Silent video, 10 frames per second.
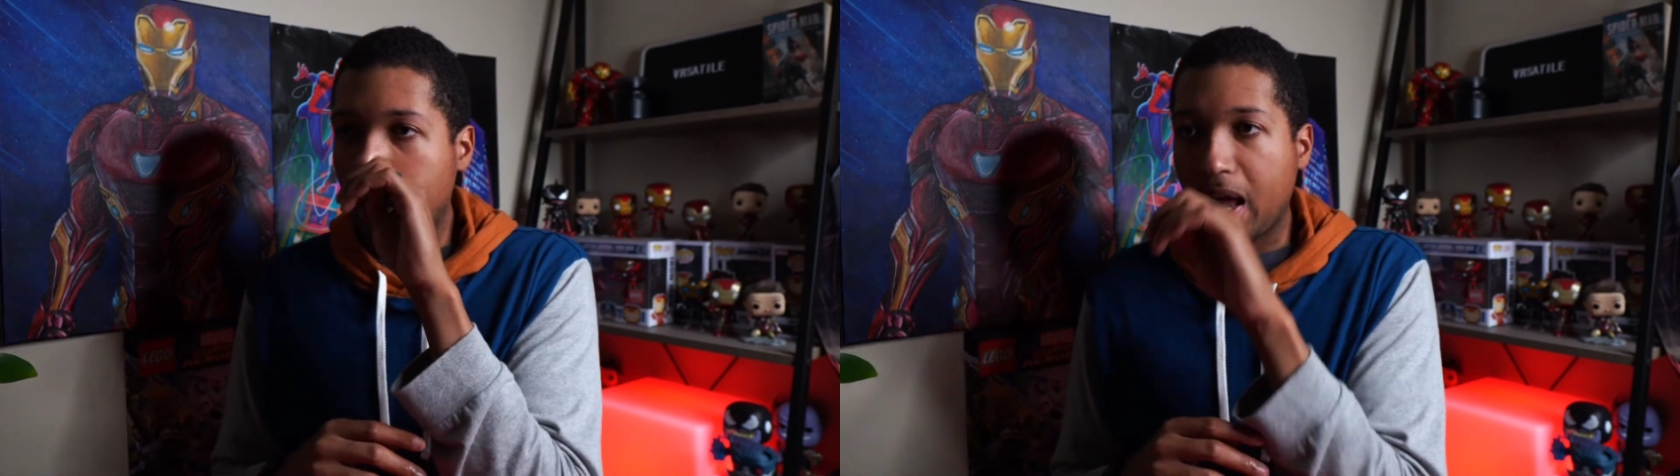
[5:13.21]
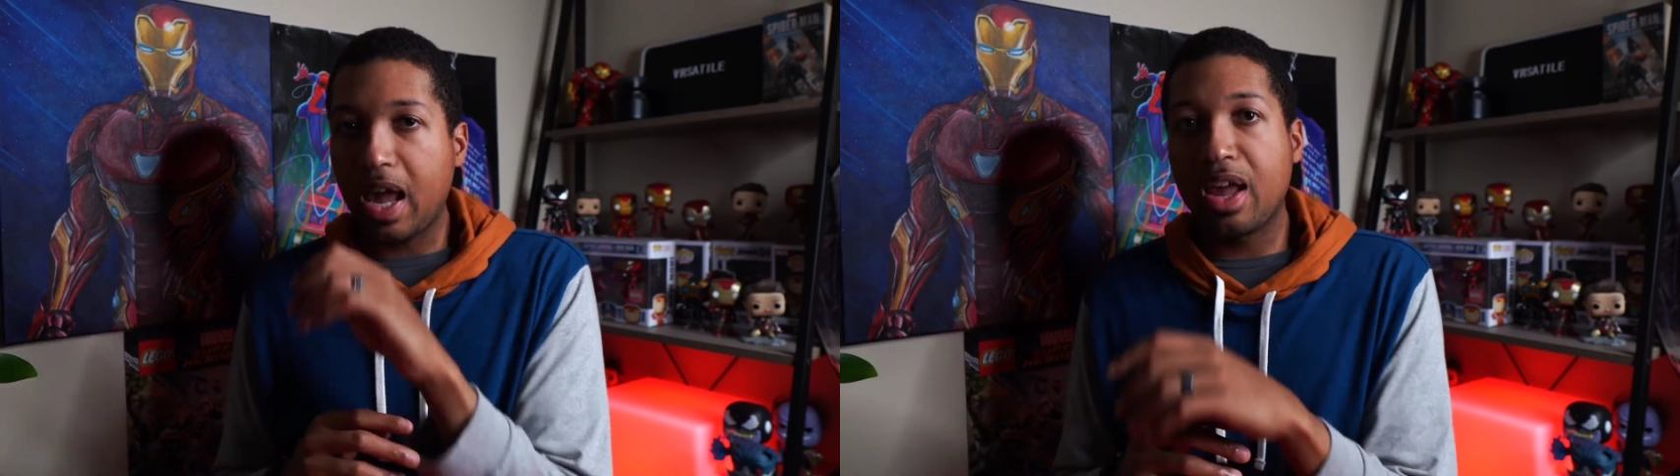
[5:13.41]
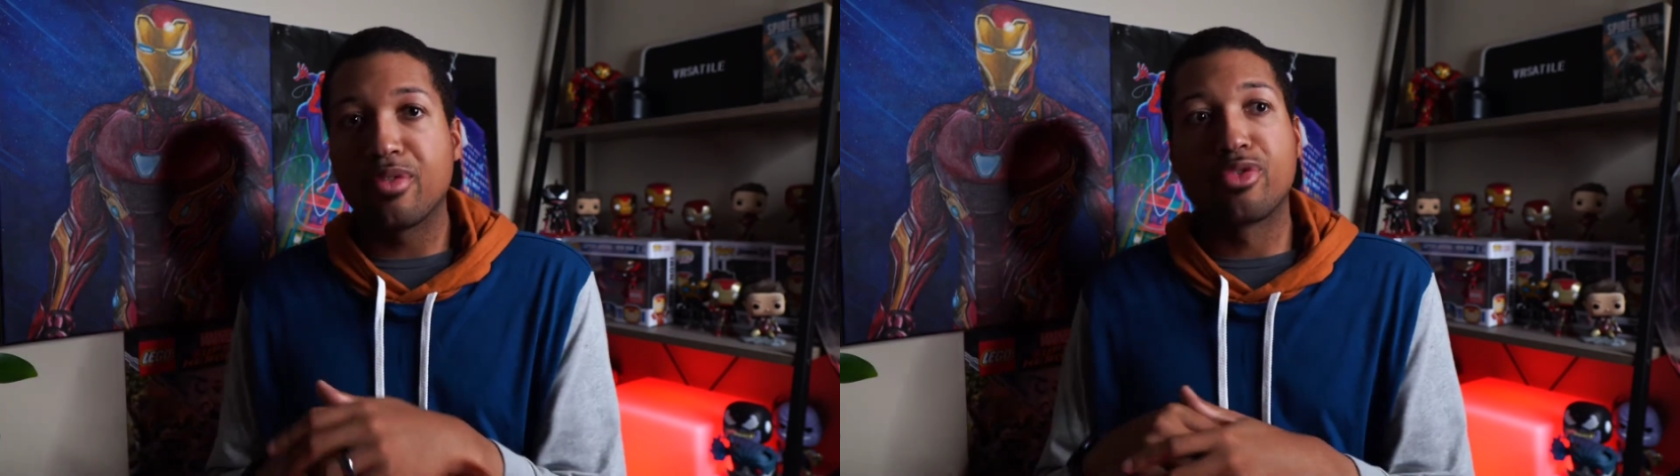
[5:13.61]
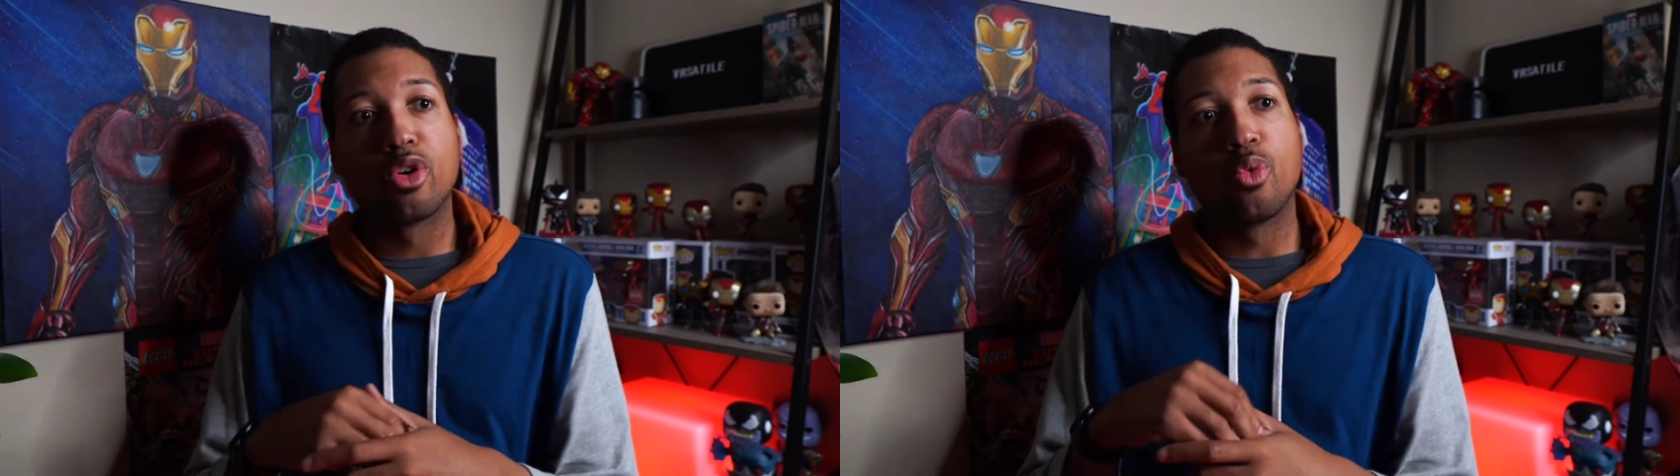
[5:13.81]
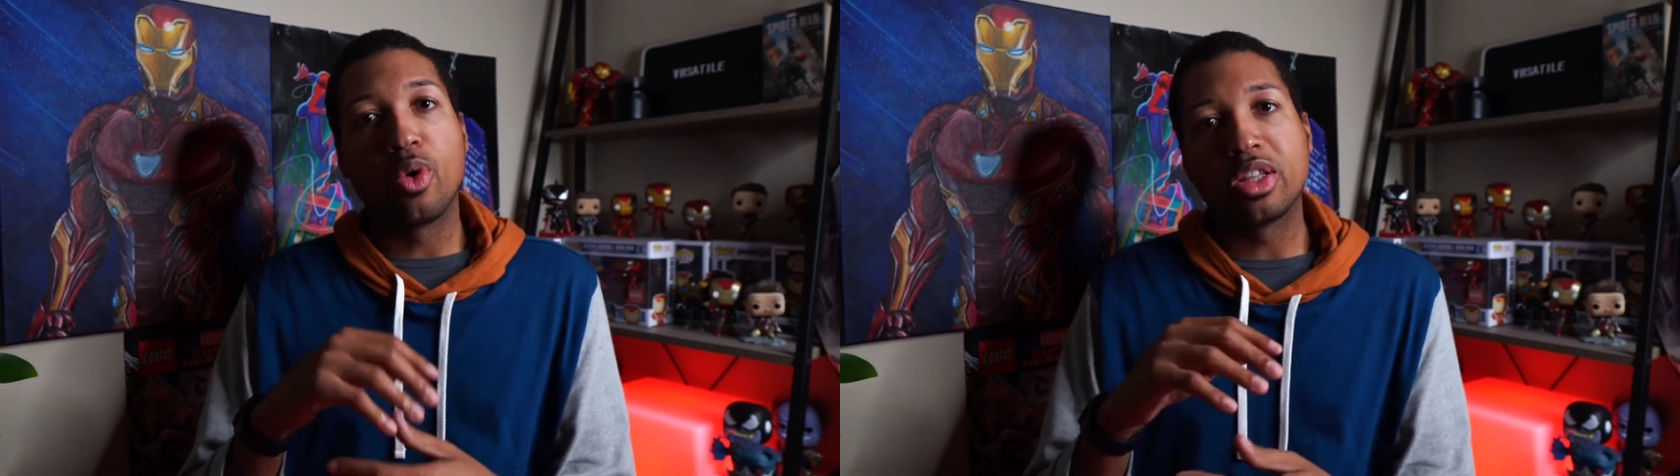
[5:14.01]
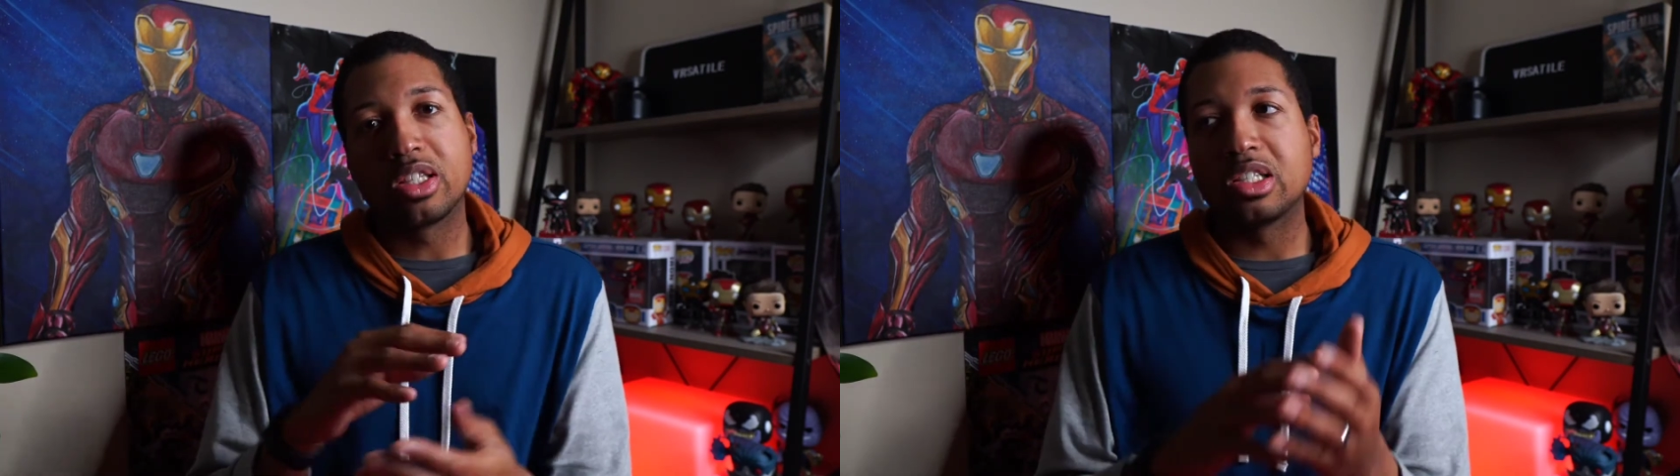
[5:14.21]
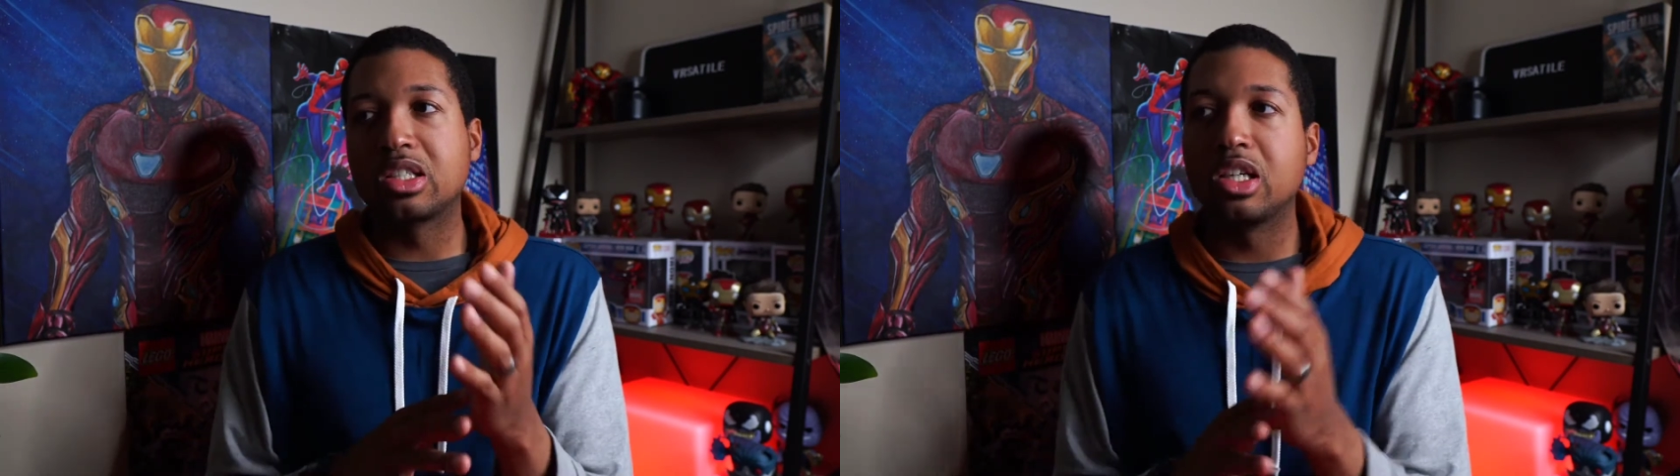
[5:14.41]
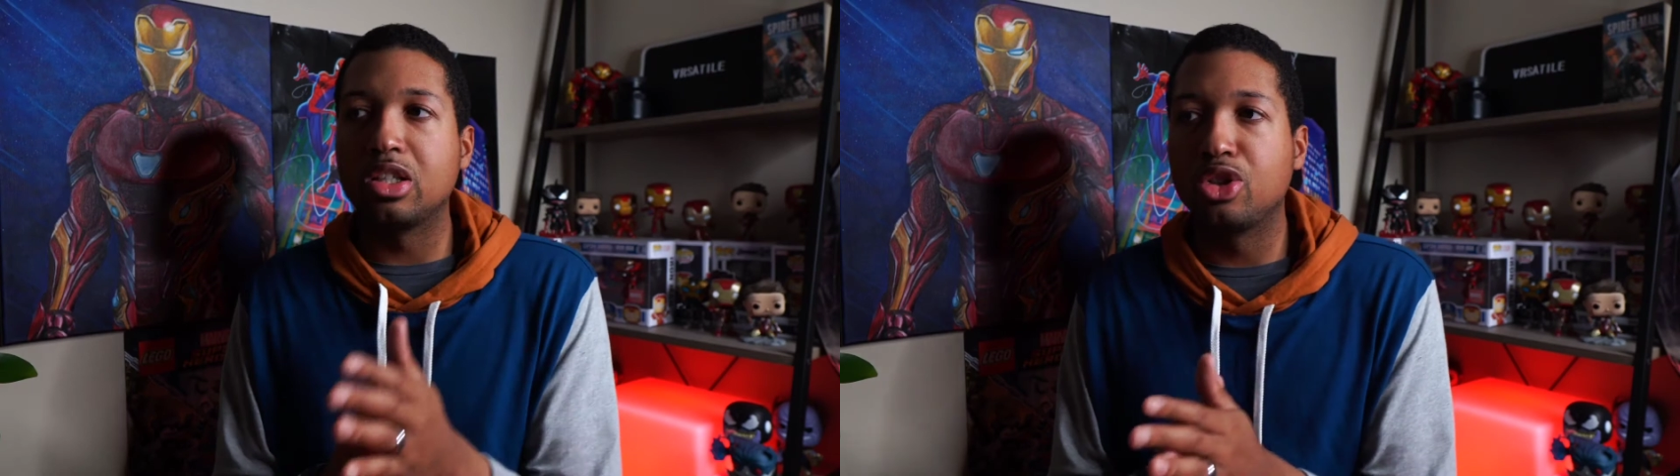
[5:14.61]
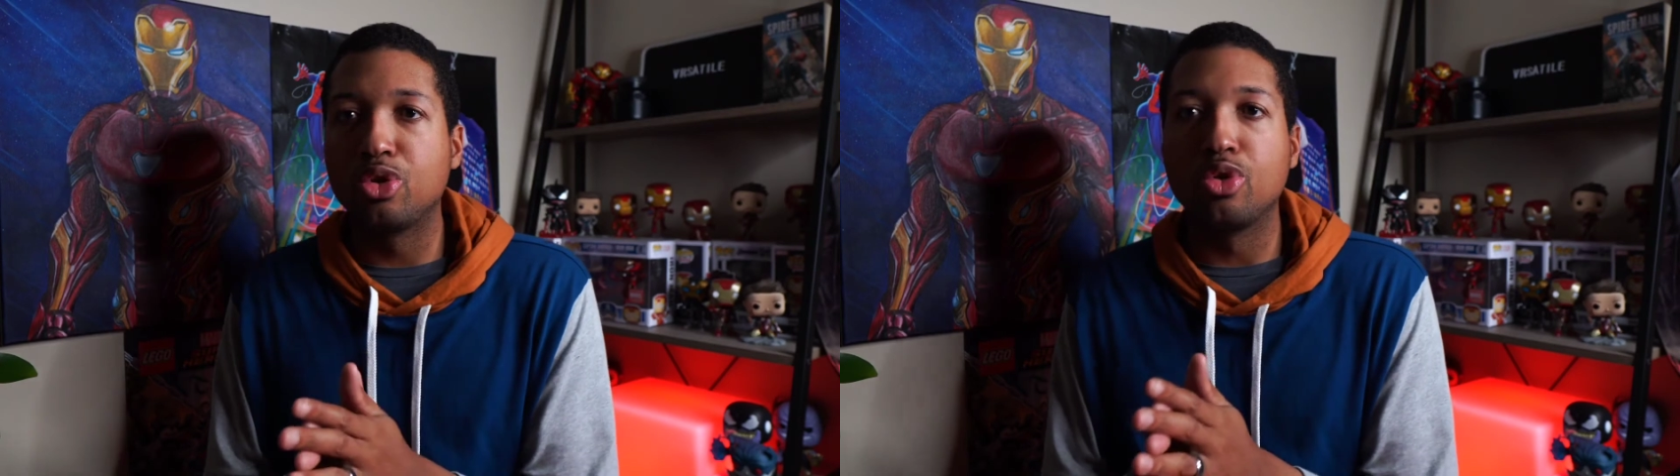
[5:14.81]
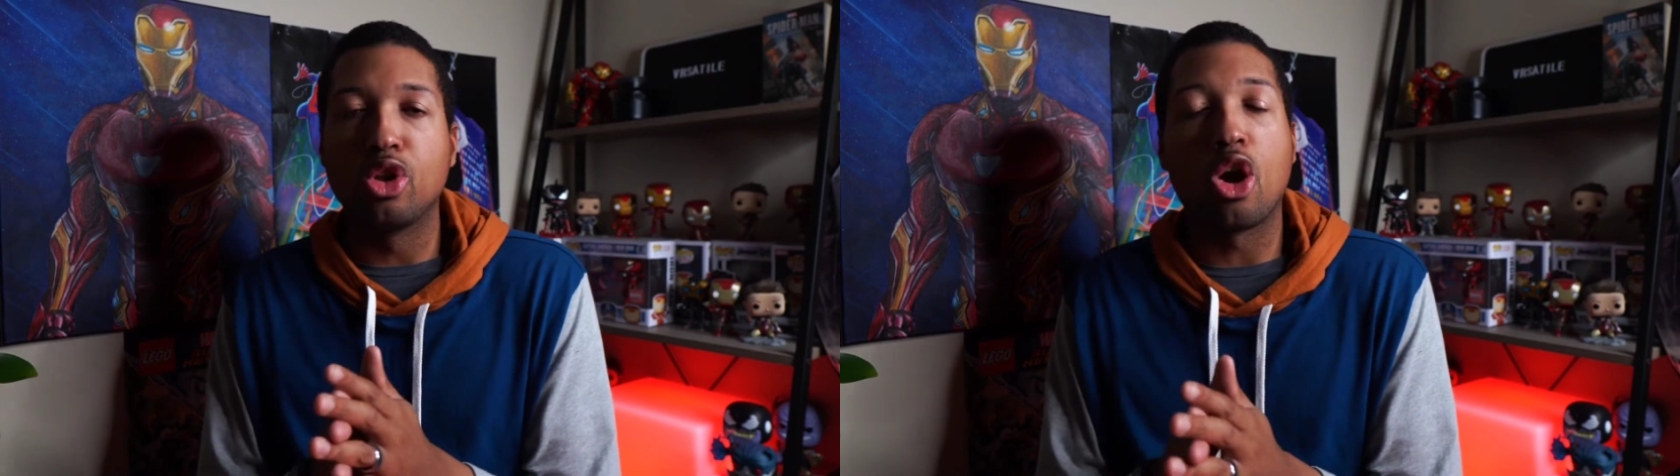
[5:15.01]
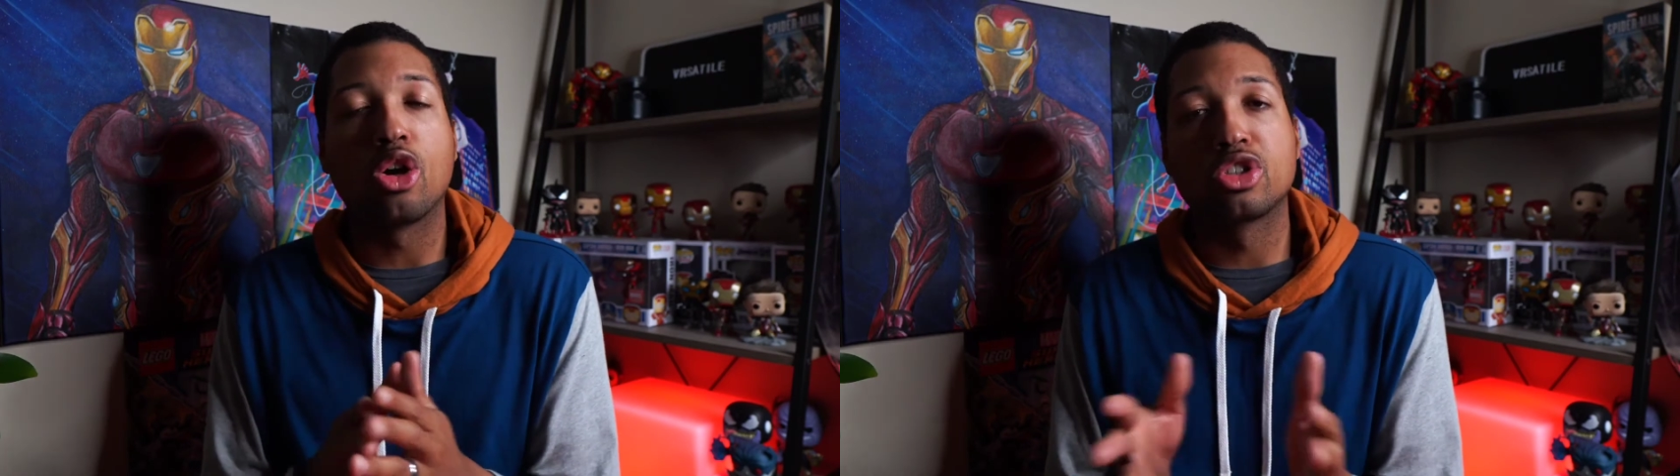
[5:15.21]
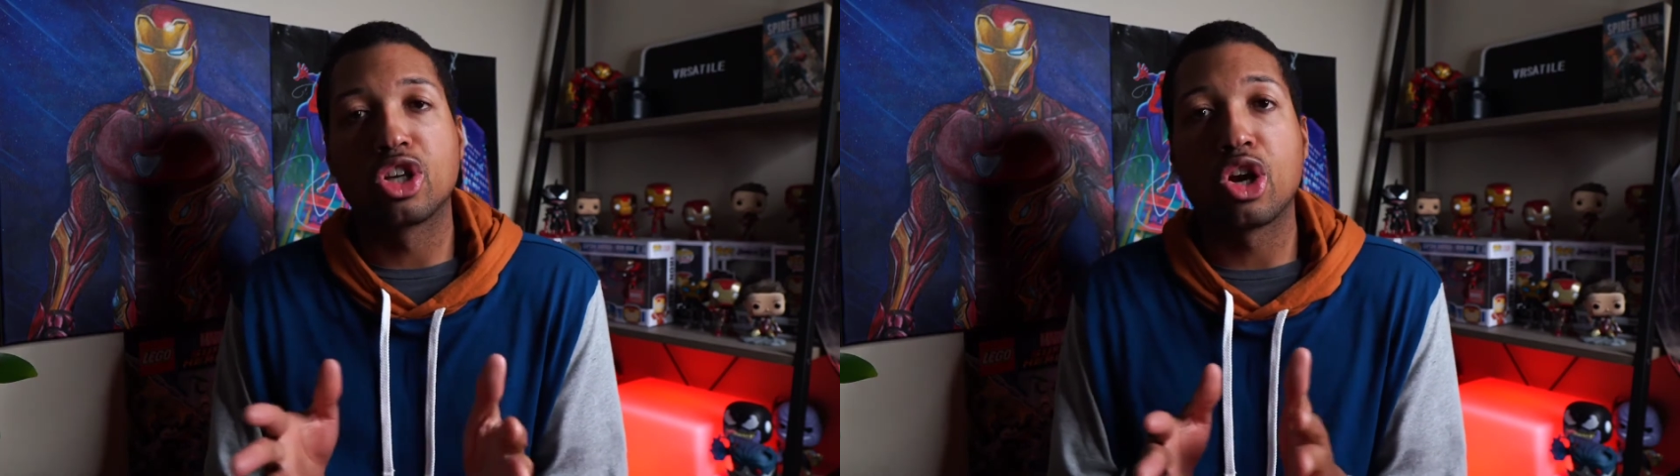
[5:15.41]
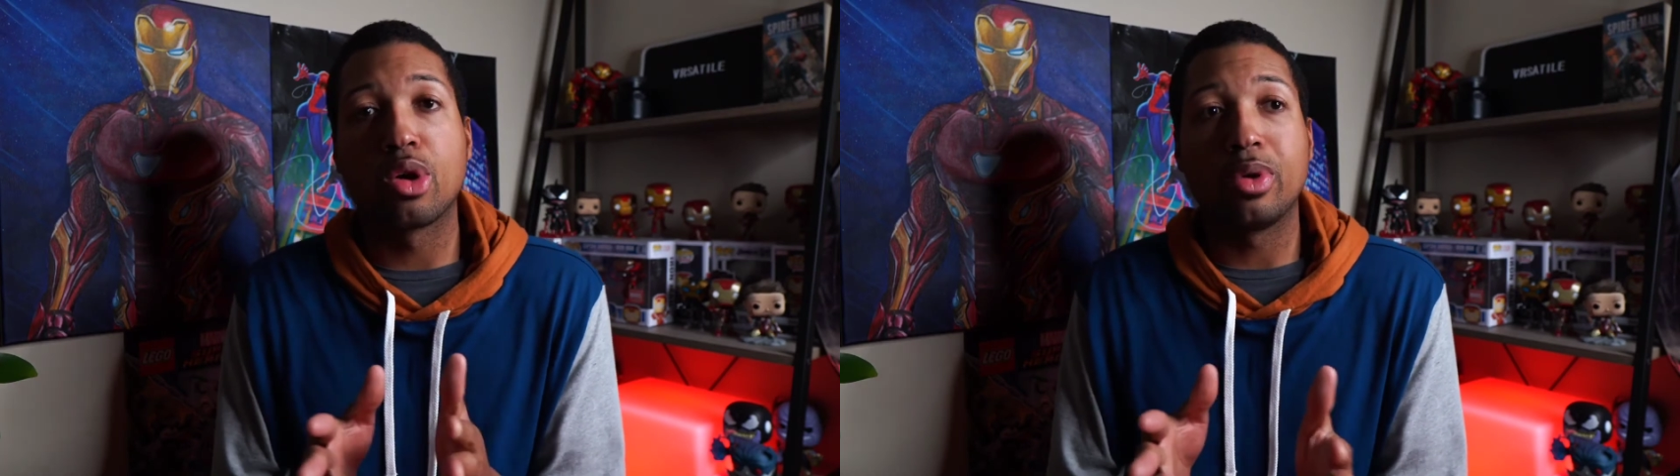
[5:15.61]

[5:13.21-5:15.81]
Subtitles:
and for what this could do long term,